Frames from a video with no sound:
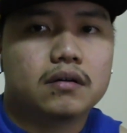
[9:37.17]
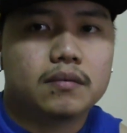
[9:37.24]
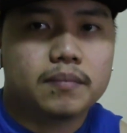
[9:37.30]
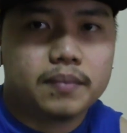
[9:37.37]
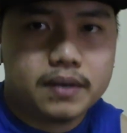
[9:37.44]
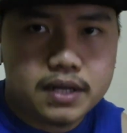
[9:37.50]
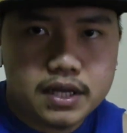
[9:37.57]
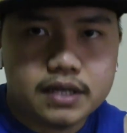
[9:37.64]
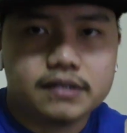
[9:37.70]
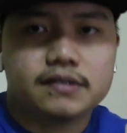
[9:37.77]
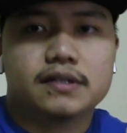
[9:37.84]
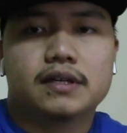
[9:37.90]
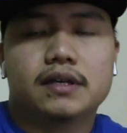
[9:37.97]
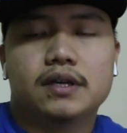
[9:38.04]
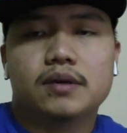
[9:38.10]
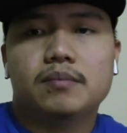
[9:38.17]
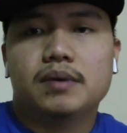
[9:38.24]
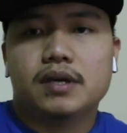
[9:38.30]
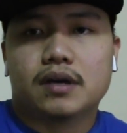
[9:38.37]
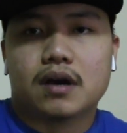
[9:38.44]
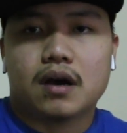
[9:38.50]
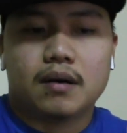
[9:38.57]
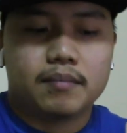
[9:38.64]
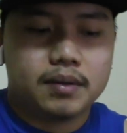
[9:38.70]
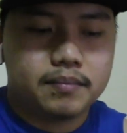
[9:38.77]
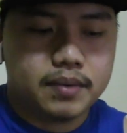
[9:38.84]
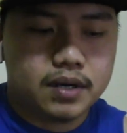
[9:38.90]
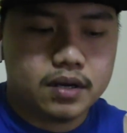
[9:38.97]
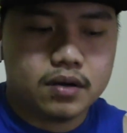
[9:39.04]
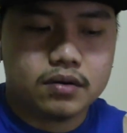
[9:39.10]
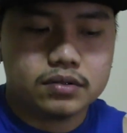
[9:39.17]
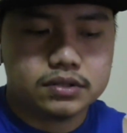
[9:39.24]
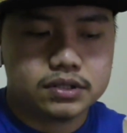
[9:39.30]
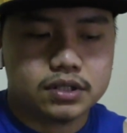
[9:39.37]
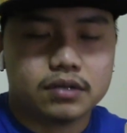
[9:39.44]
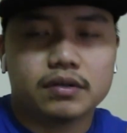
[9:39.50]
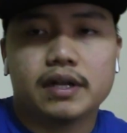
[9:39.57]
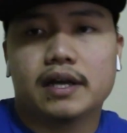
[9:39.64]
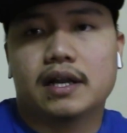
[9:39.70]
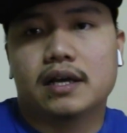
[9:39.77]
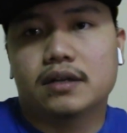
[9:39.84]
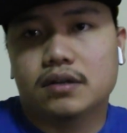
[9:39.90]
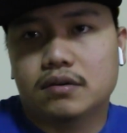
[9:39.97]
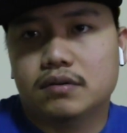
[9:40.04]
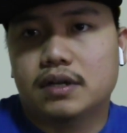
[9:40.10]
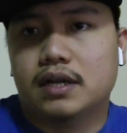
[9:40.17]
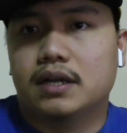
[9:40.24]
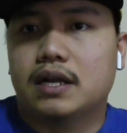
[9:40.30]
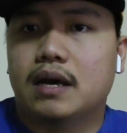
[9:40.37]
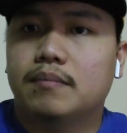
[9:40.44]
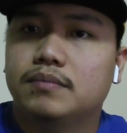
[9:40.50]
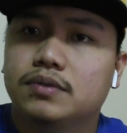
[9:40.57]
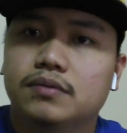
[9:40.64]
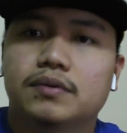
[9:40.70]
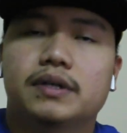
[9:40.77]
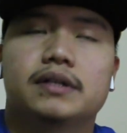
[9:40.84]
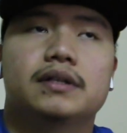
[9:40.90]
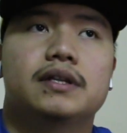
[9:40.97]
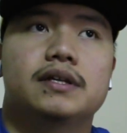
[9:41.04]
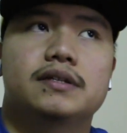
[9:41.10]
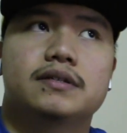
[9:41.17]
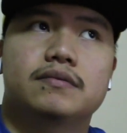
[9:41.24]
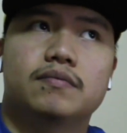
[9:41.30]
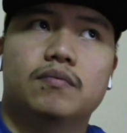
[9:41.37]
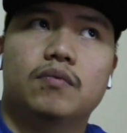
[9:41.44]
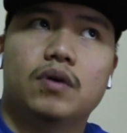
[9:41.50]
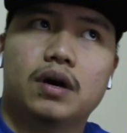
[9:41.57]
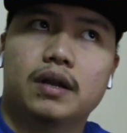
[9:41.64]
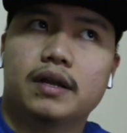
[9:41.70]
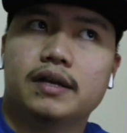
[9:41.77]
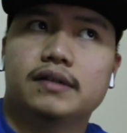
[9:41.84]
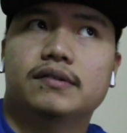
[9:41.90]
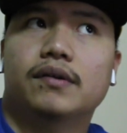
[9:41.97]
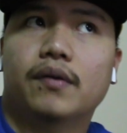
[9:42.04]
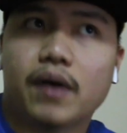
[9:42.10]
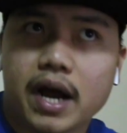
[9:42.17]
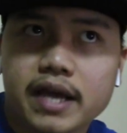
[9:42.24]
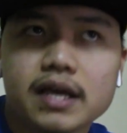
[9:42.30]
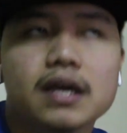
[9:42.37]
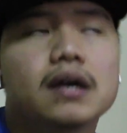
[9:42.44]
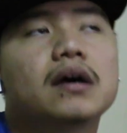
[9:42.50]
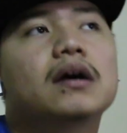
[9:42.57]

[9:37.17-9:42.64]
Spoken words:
please give me a comment below so that I know that I'm doing this one is right.